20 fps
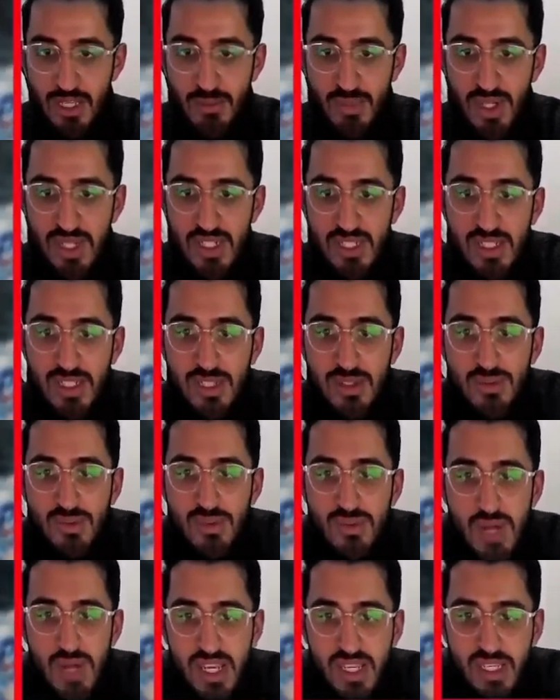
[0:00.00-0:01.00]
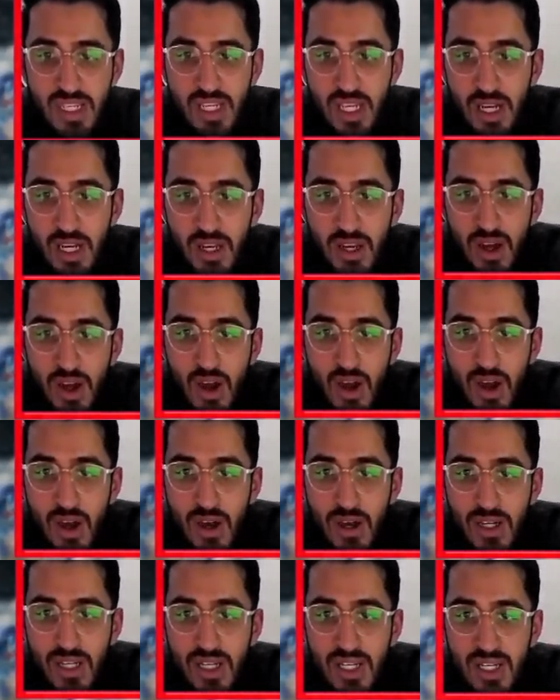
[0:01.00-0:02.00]
but it's the regular
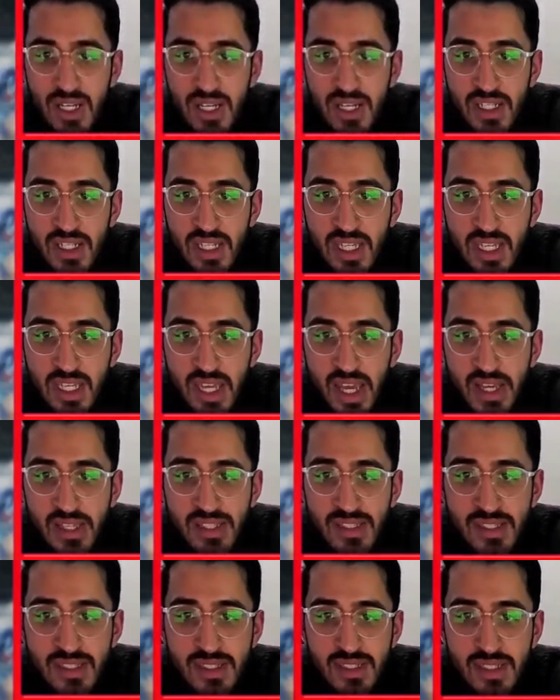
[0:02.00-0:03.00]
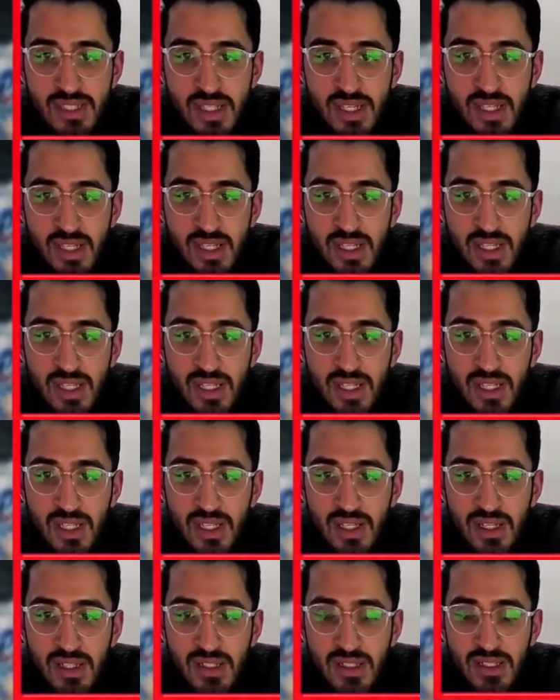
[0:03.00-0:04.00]
Arcanine E X.
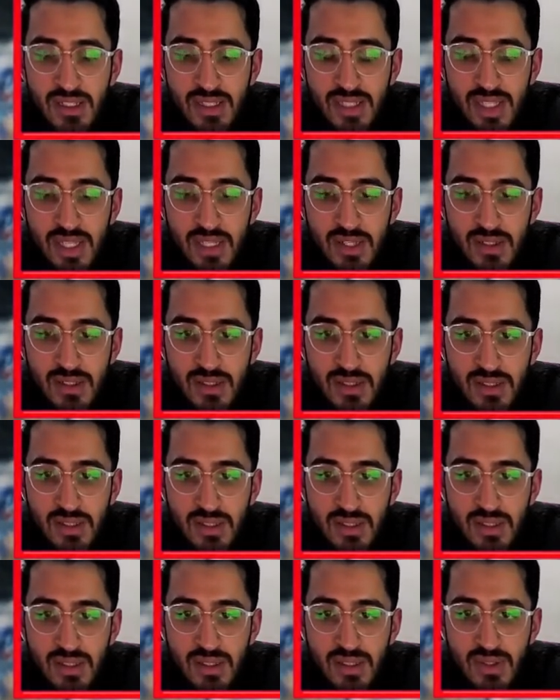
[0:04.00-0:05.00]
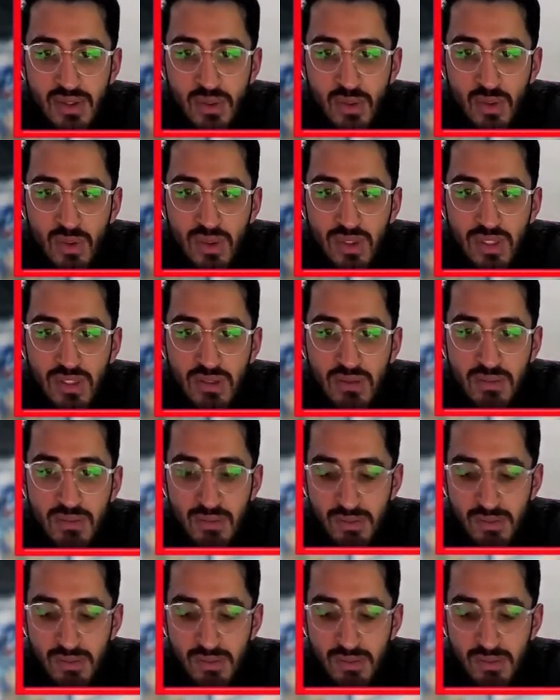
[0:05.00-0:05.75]
Still awesome,